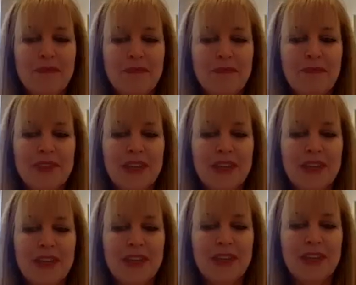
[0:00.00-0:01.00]
And what
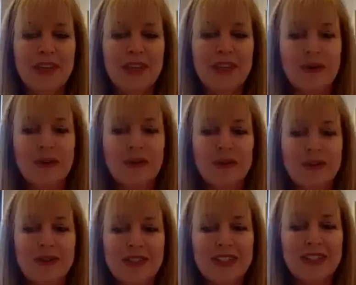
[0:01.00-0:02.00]
if we were to
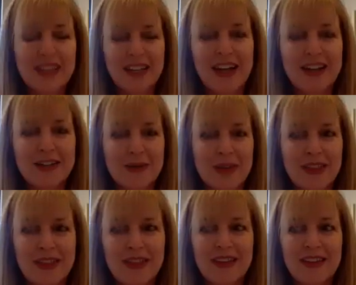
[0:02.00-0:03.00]
just connect
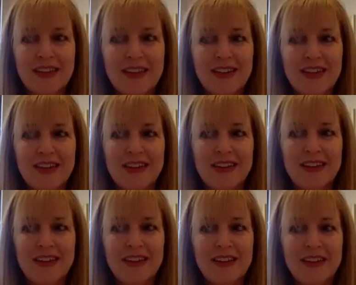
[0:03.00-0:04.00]
with
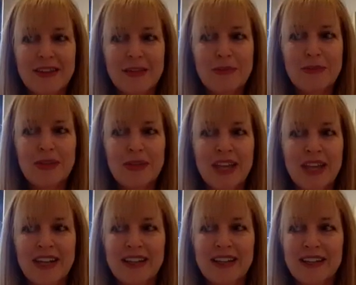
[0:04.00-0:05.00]
the planet
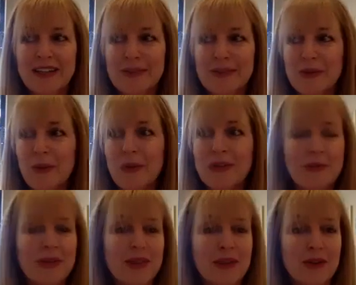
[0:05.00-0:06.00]
that's always
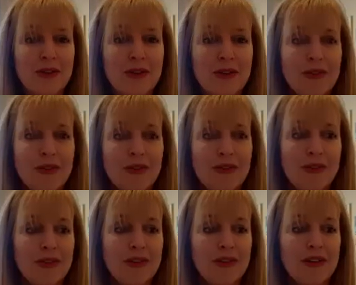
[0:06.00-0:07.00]
been there
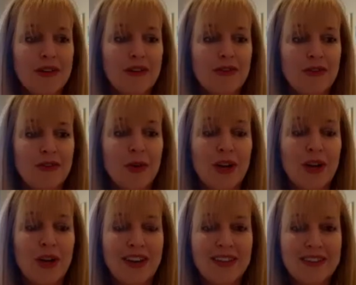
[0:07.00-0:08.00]
for
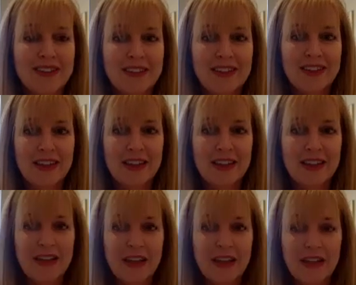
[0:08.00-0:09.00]
us
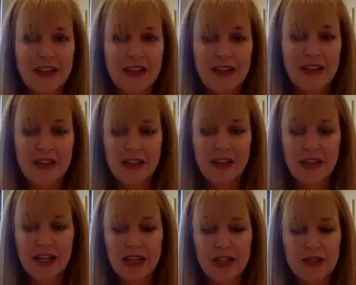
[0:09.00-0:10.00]
and
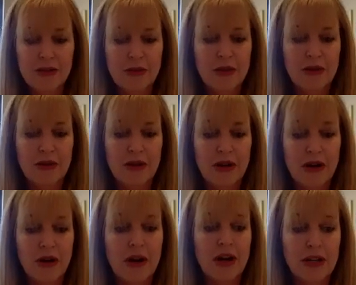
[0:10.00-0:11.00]
contribute
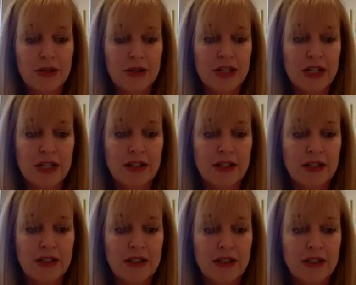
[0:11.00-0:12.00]
our energy,